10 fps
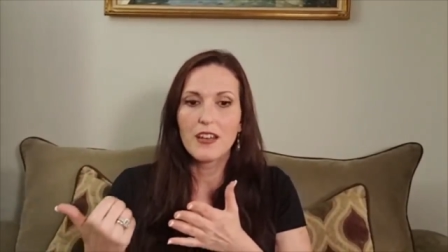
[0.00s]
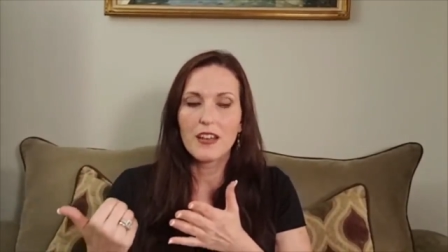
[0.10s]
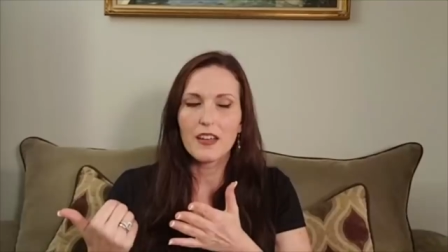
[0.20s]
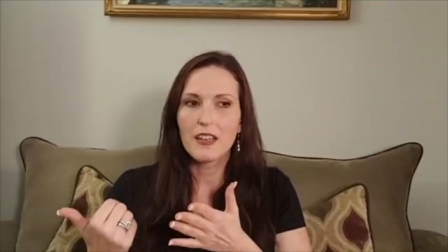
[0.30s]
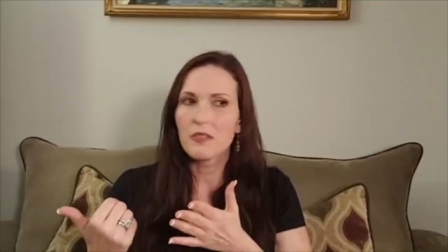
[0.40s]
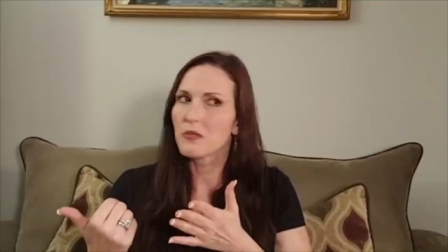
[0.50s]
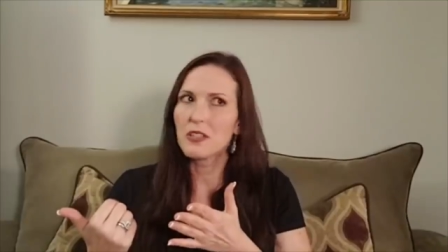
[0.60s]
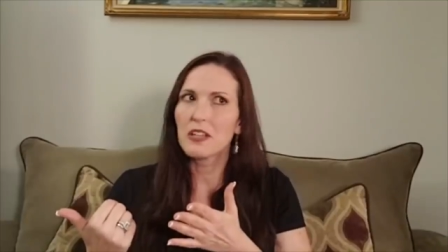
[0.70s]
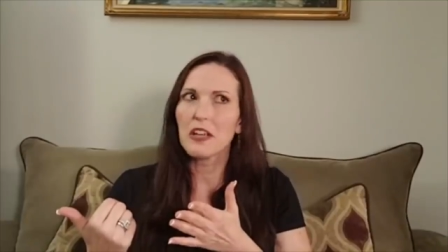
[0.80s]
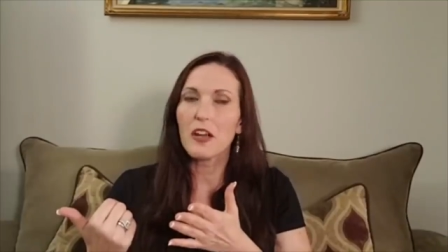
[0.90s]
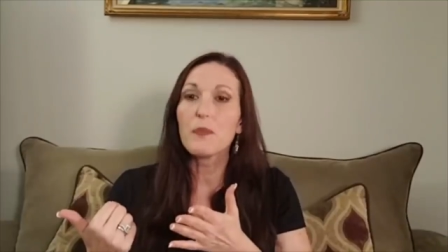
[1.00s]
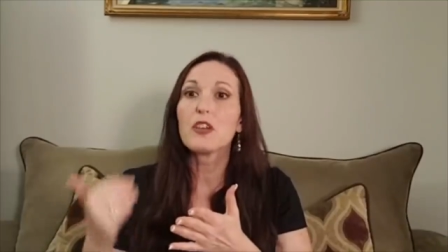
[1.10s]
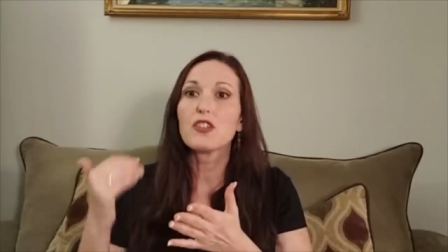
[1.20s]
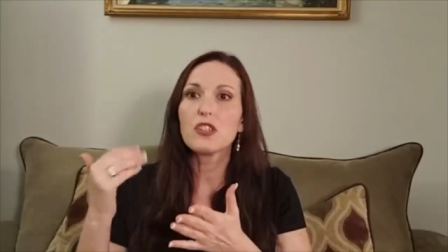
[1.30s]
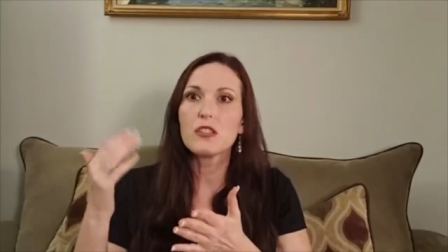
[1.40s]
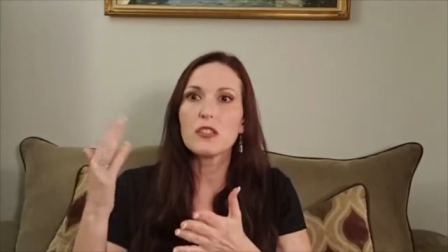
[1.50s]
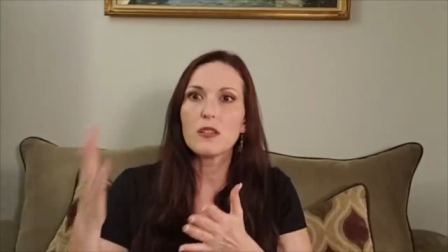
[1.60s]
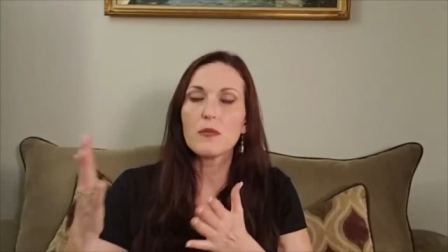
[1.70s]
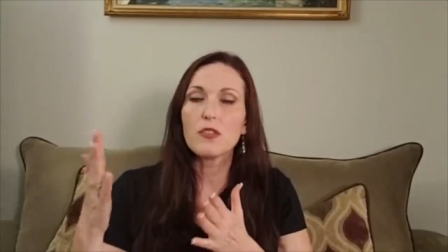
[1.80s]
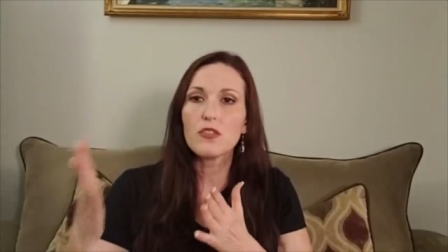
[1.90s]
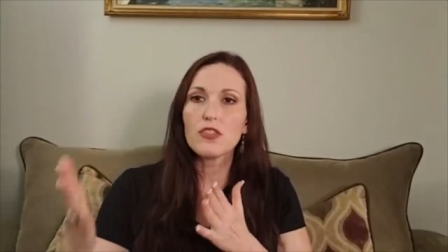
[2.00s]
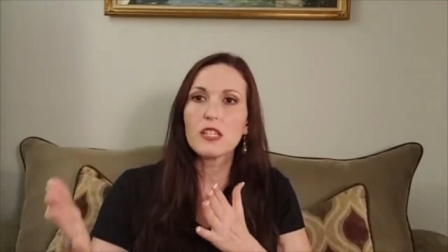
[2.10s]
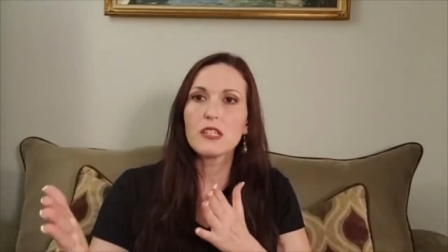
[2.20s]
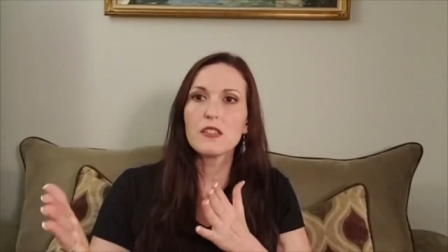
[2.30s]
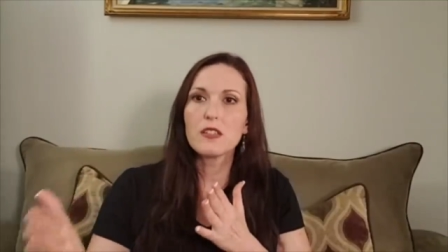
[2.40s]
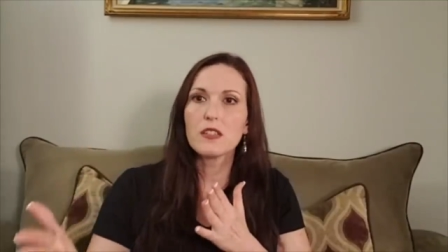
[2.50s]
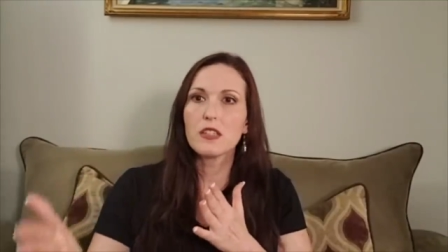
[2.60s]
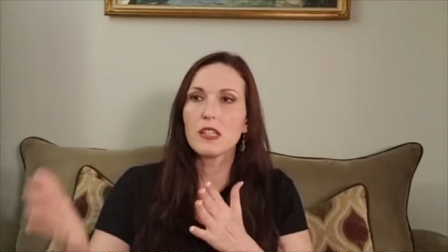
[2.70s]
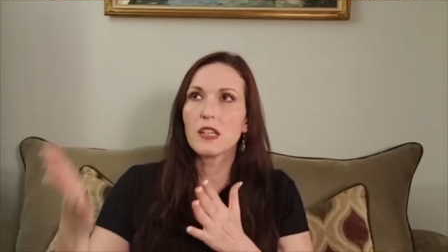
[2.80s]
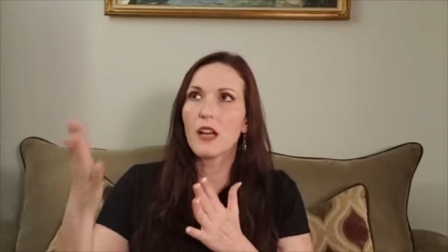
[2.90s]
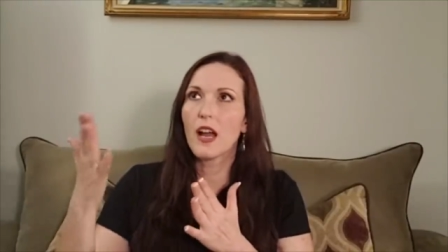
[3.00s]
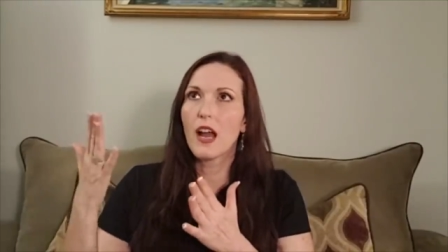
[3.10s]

And I was like, she sent, she is sending,